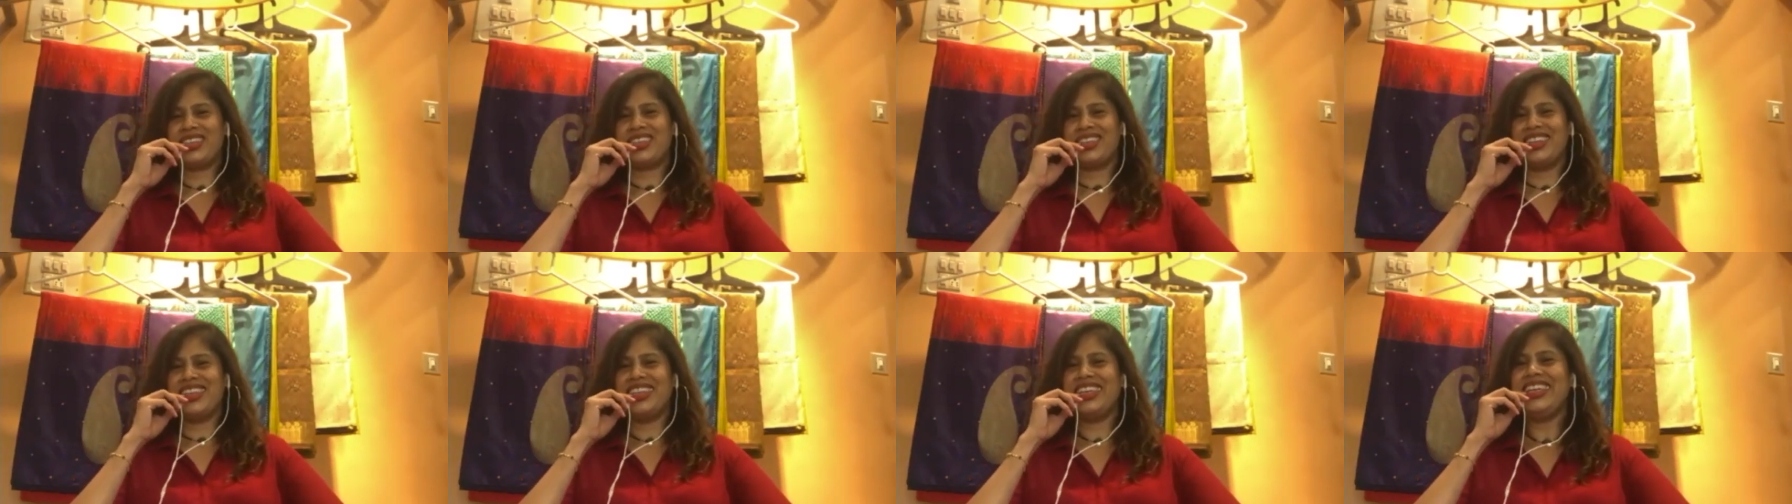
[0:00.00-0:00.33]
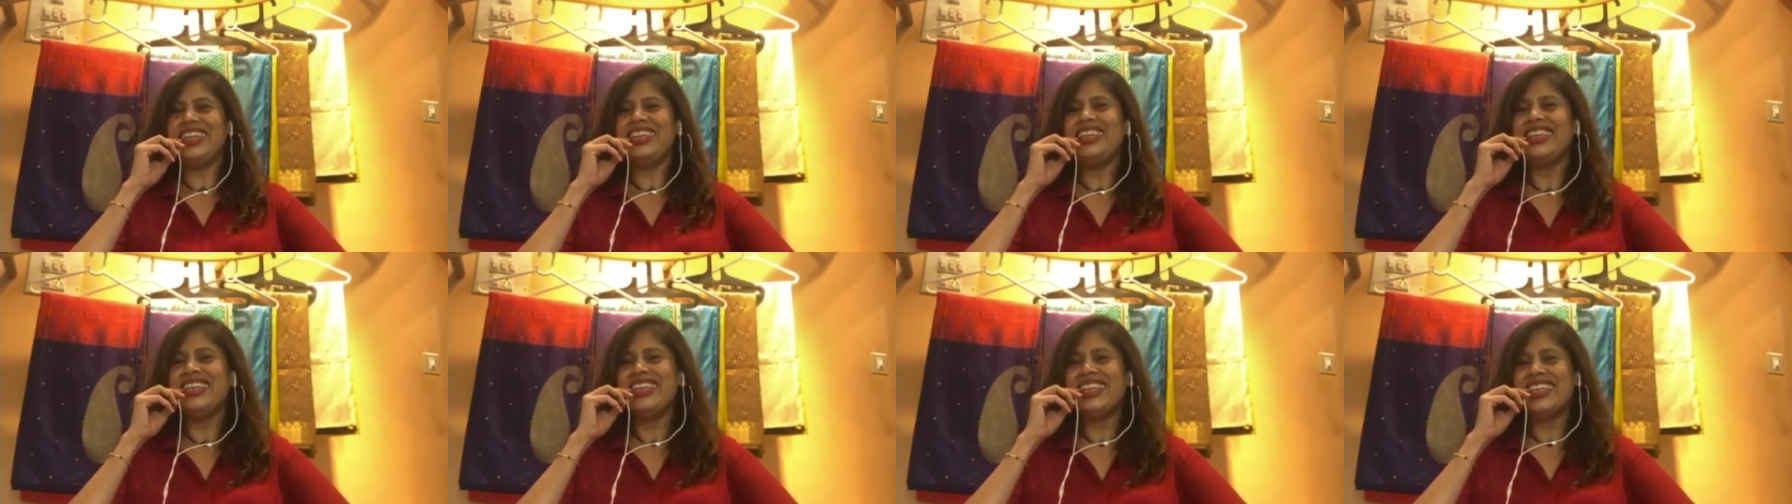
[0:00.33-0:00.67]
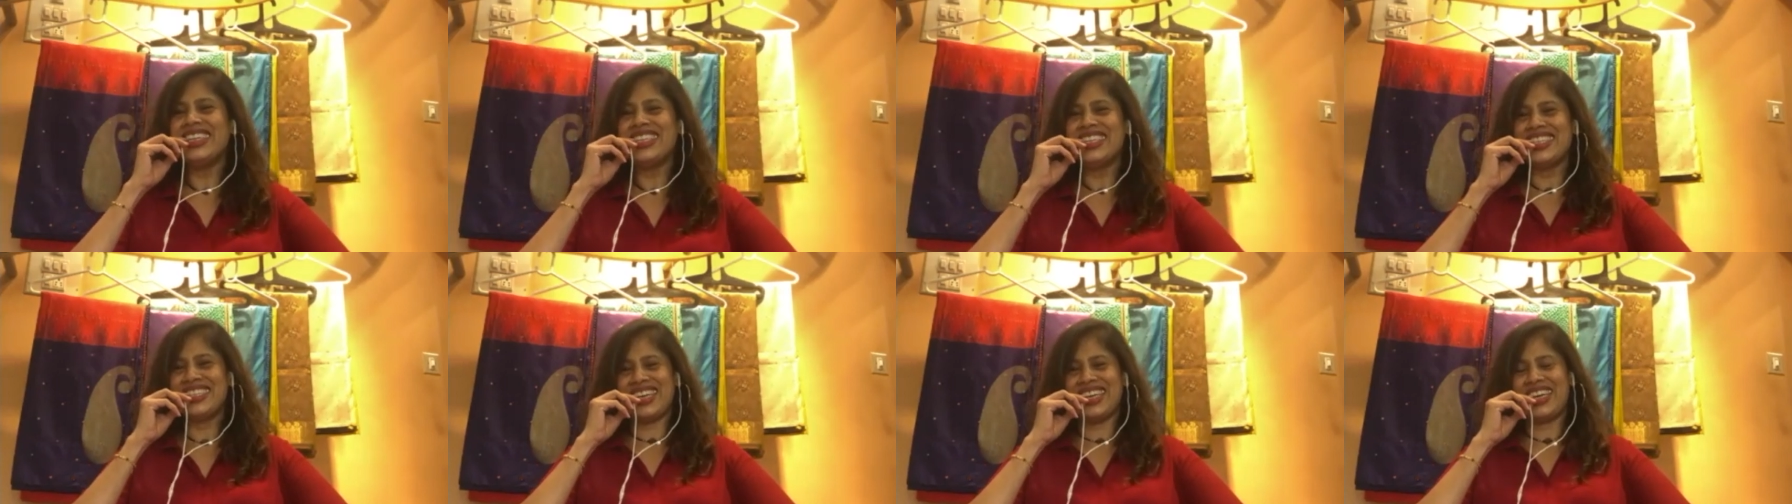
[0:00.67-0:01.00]

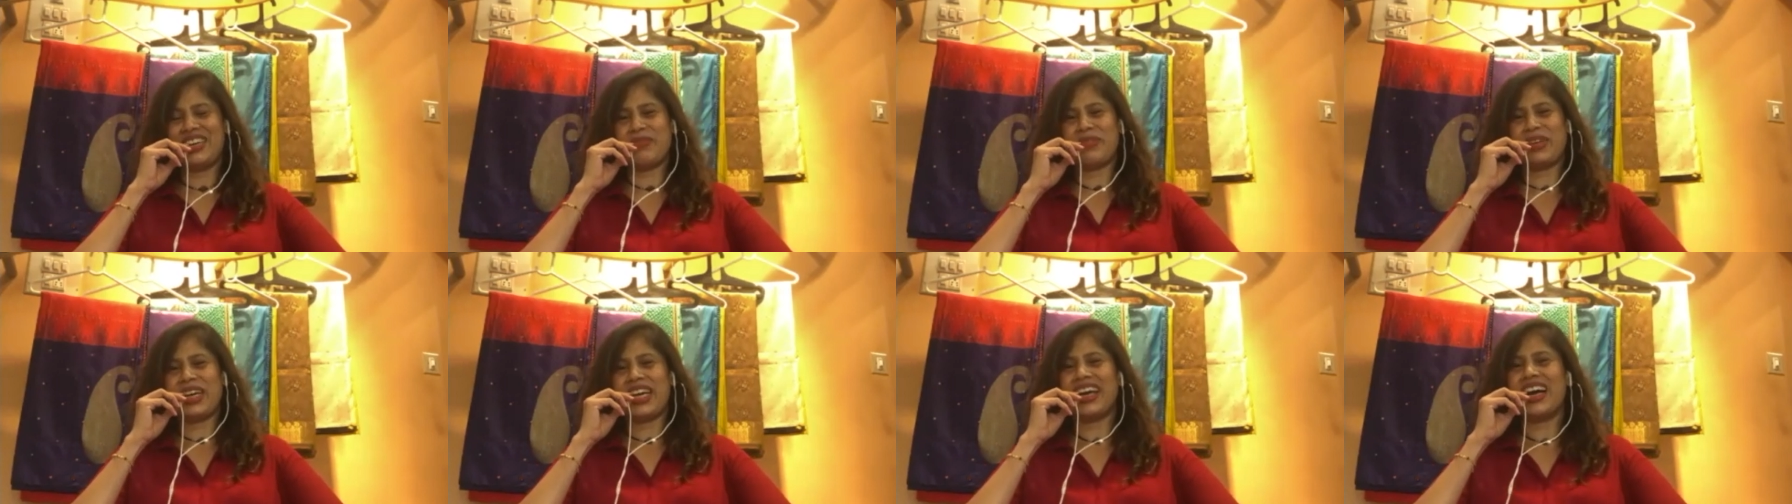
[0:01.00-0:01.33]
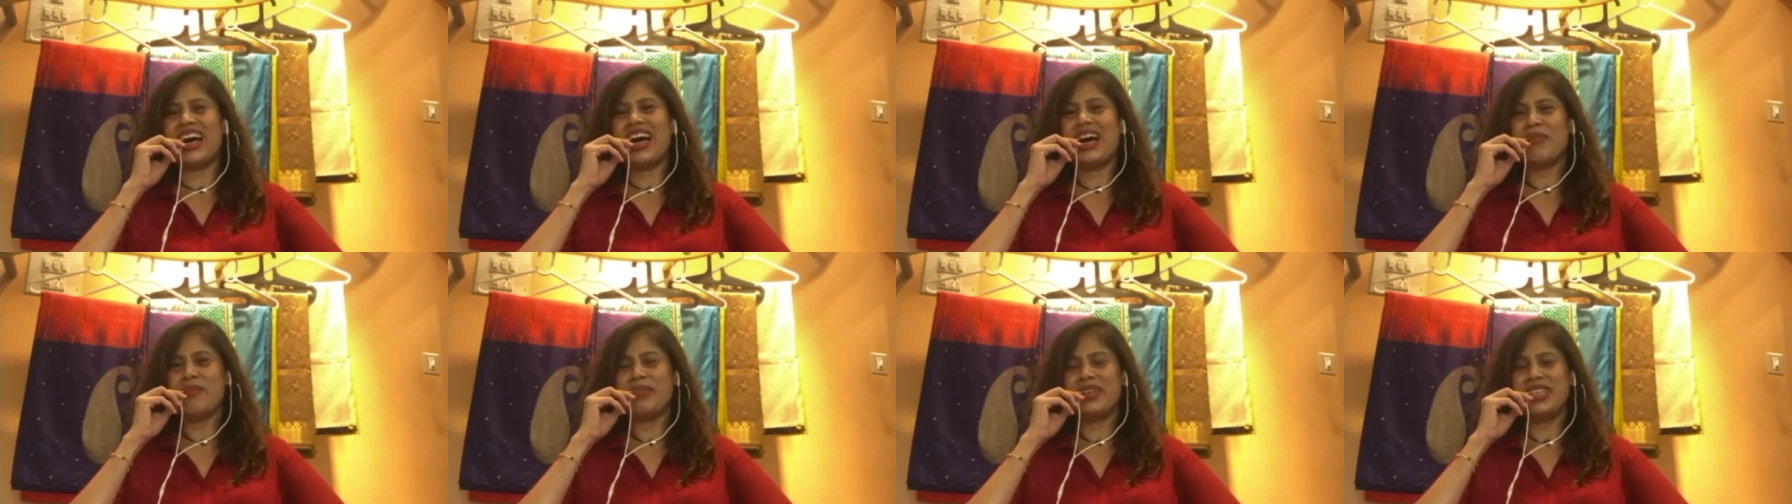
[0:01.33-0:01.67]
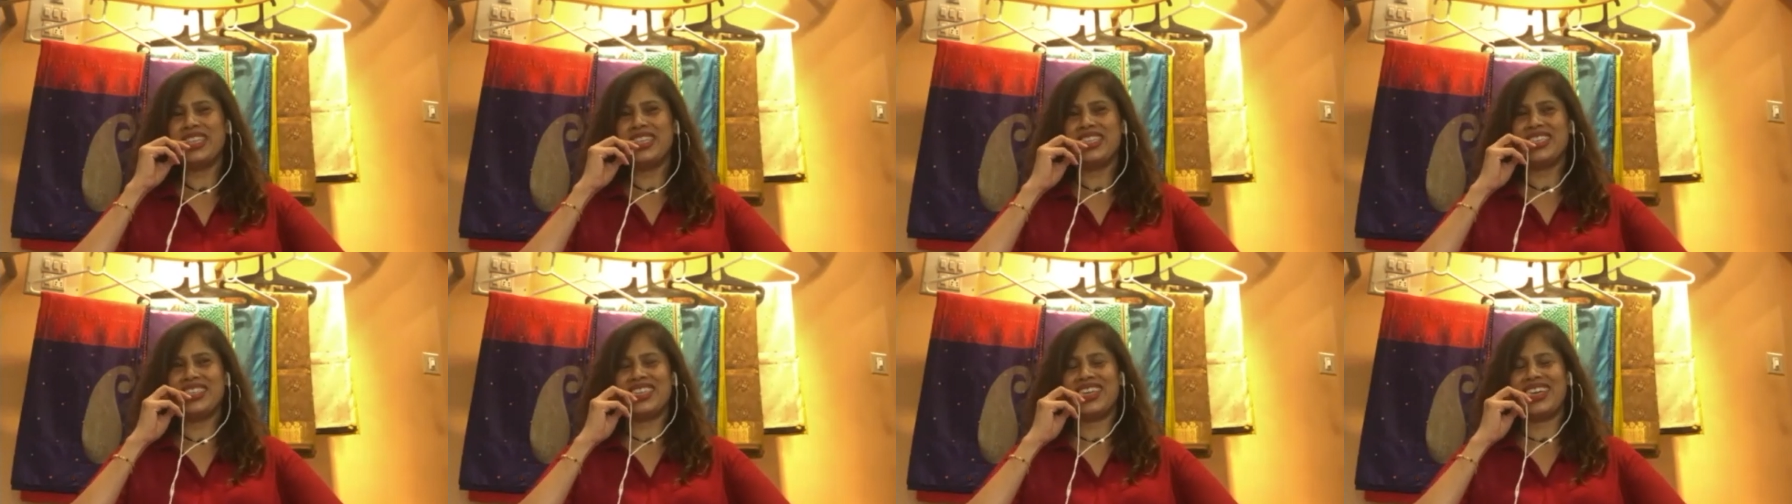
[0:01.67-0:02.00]
needles and my
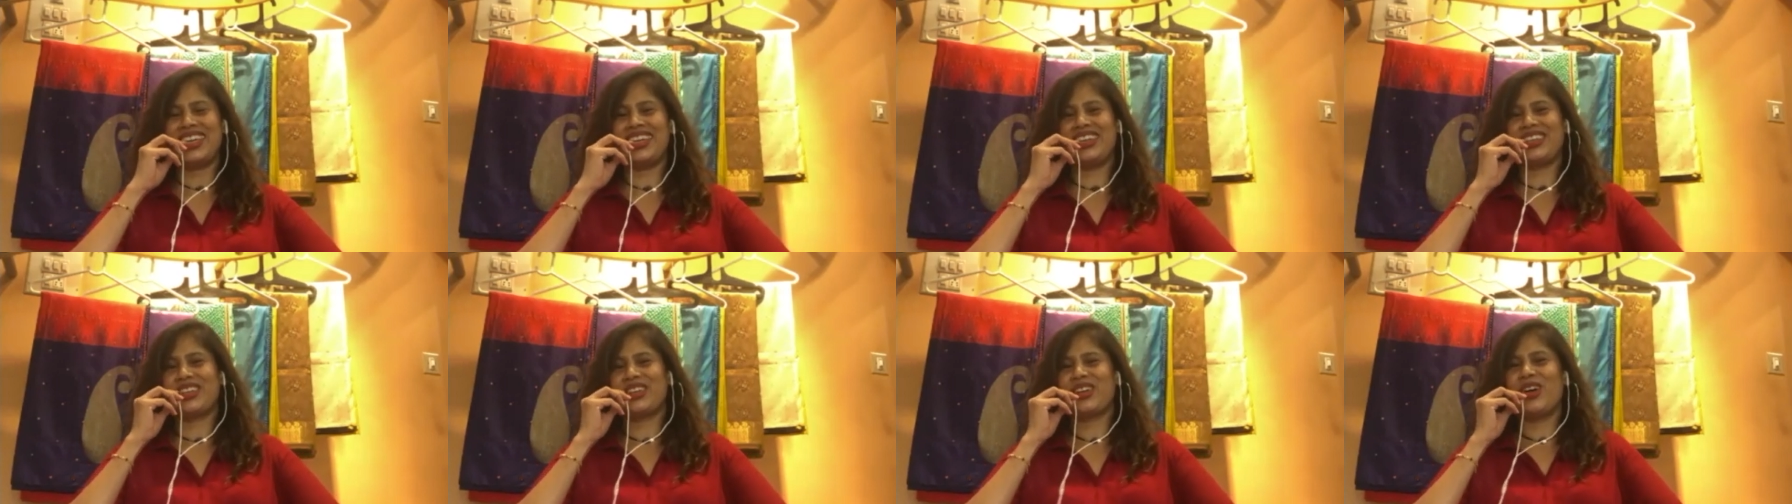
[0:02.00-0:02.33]
garments and